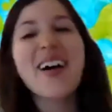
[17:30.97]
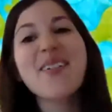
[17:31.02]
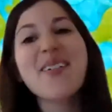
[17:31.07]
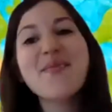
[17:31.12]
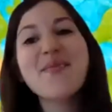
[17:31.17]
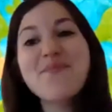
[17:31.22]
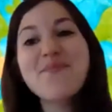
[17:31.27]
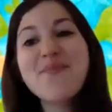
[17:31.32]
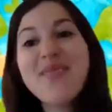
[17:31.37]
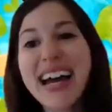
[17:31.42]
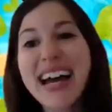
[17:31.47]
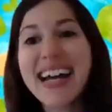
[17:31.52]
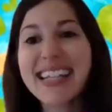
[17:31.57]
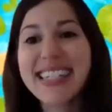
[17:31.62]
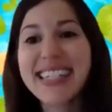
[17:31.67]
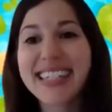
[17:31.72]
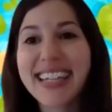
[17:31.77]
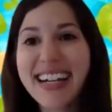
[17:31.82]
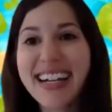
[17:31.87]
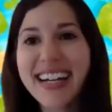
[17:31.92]

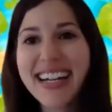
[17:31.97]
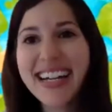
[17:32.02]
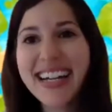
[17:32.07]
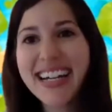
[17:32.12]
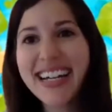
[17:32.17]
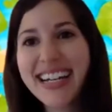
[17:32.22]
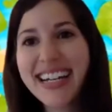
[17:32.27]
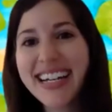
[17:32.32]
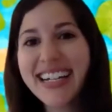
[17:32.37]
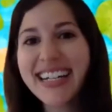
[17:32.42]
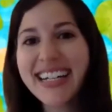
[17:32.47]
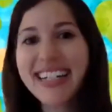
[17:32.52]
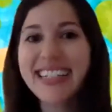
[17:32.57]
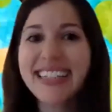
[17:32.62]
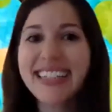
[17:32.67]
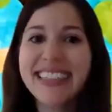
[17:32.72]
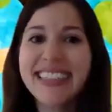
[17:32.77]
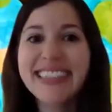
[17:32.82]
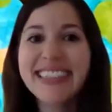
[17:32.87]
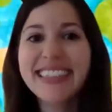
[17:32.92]
Mask
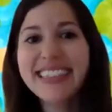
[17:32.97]
on,